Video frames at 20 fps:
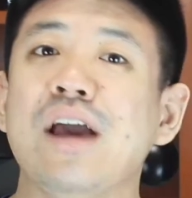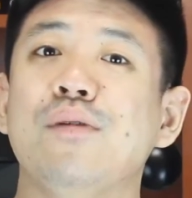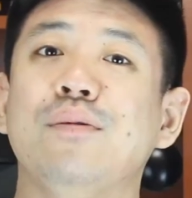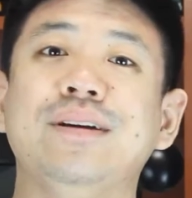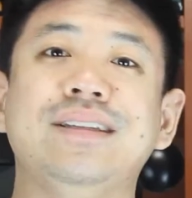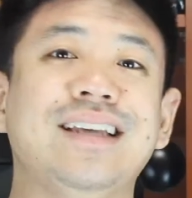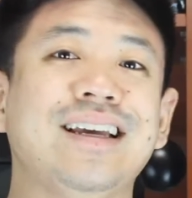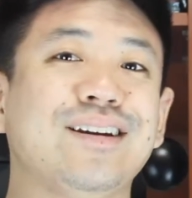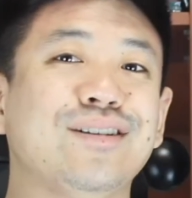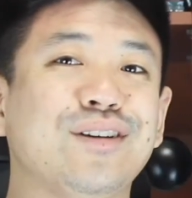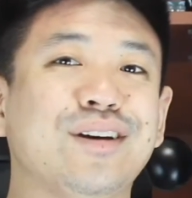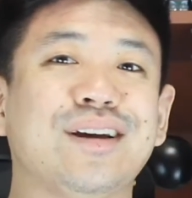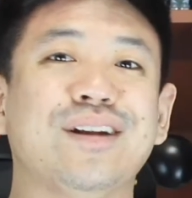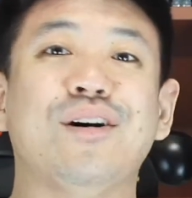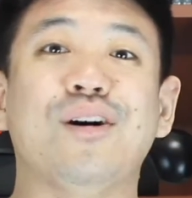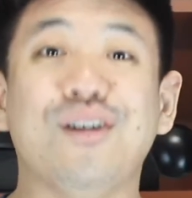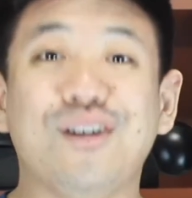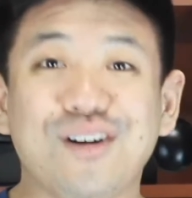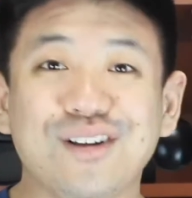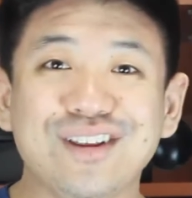We take a look
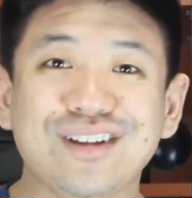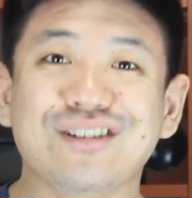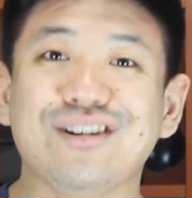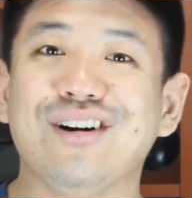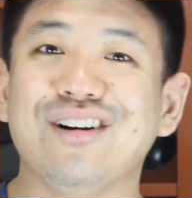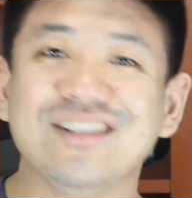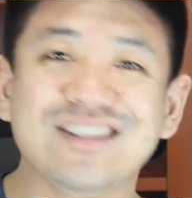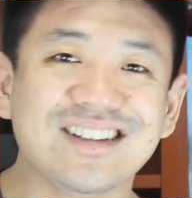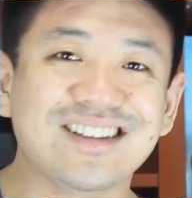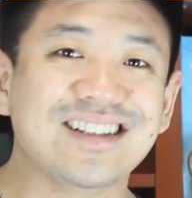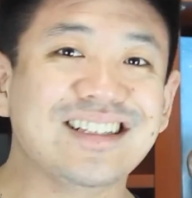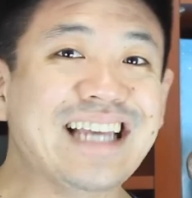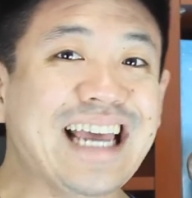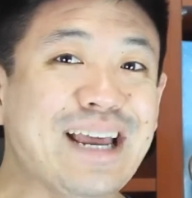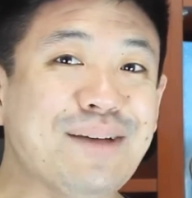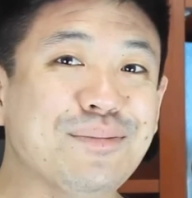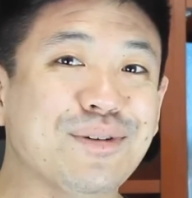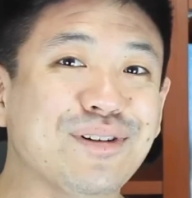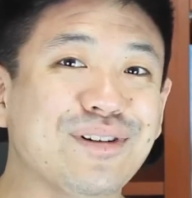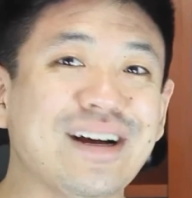at all the cards on the
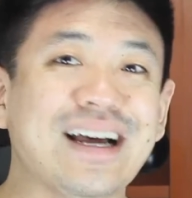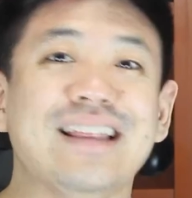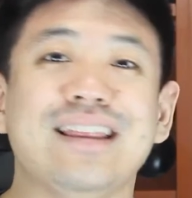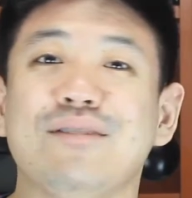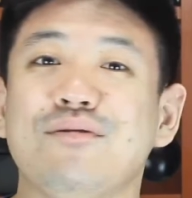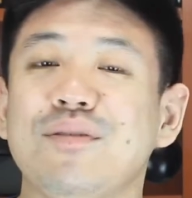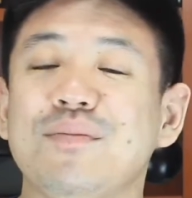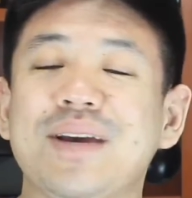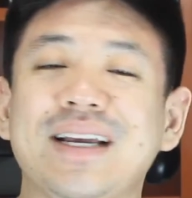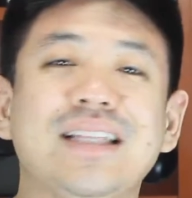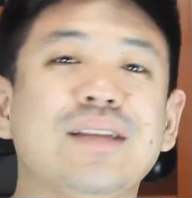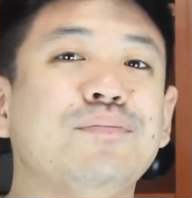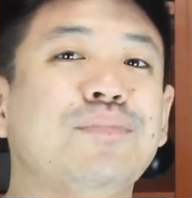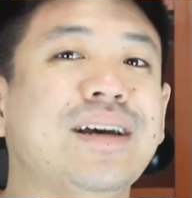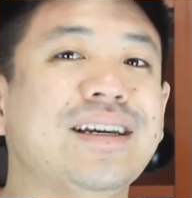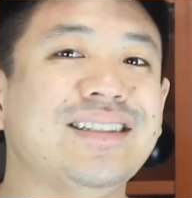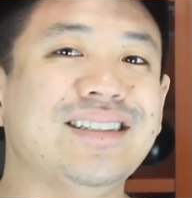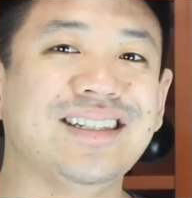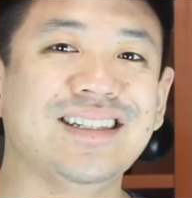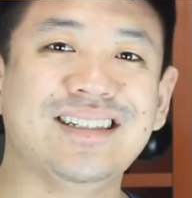table, and then we make the
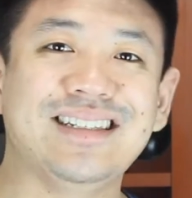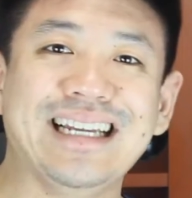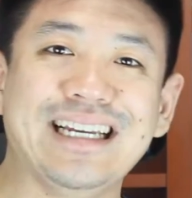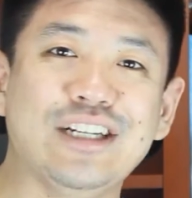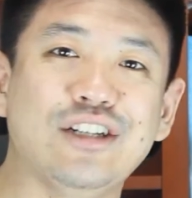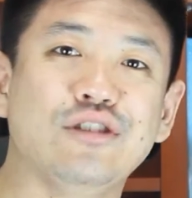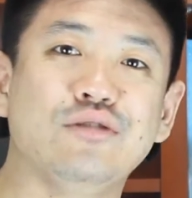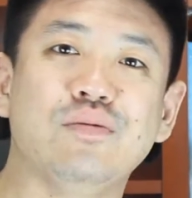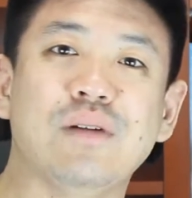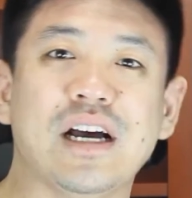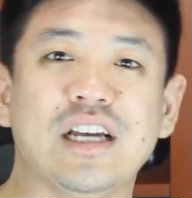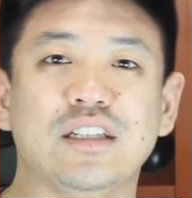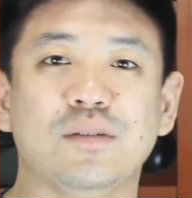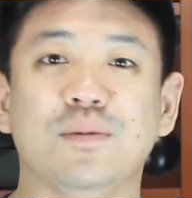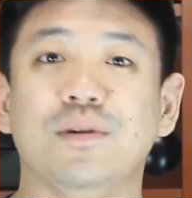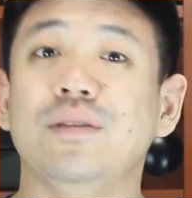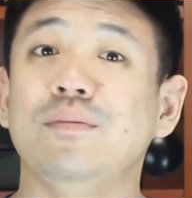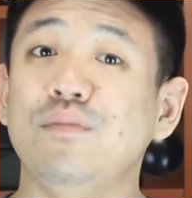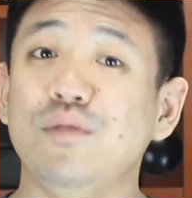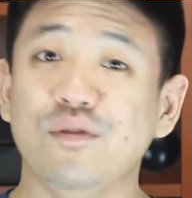best decisions
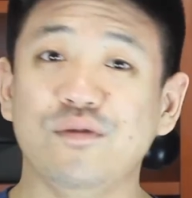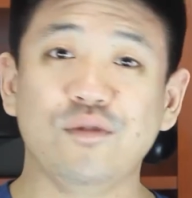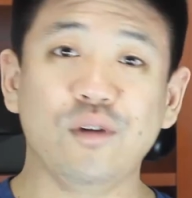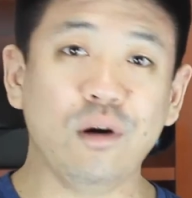possible and move